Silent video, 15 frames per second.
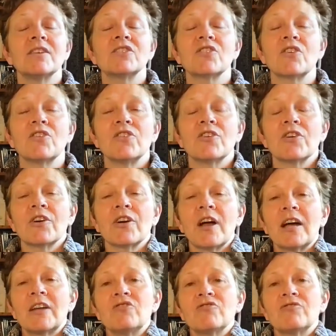So
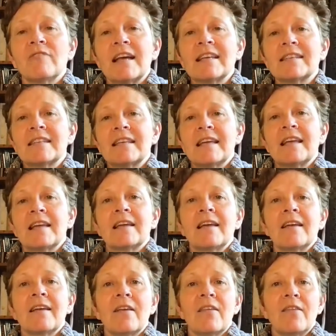you're
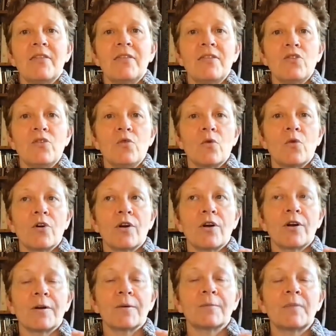addressing
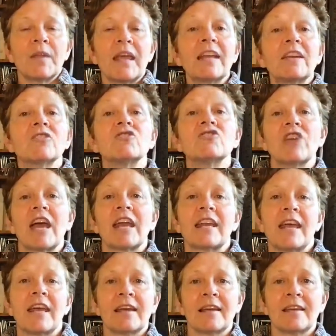your
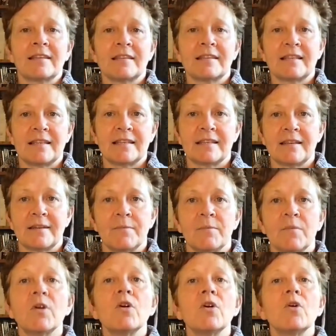energetic
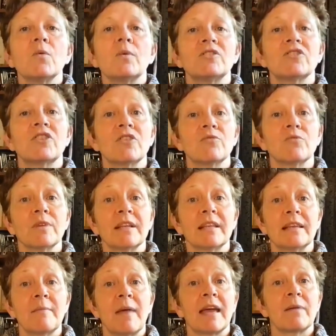system, which can
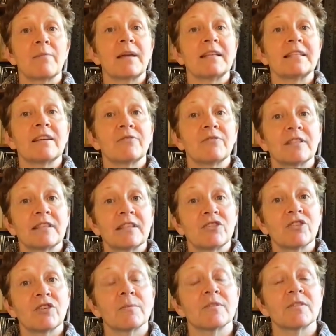really make a big difference
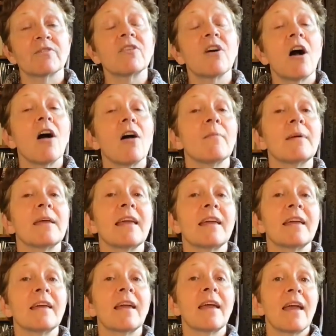in terms of
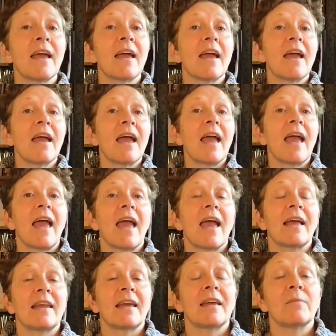calming,
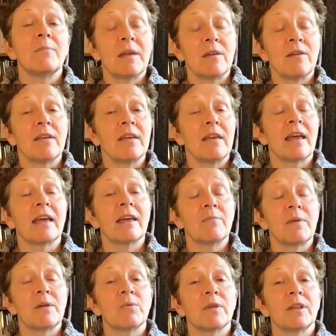and it can
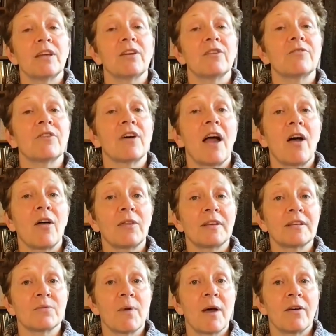be really good for health
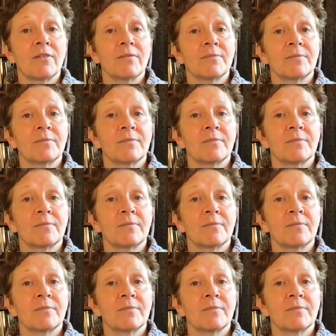as well.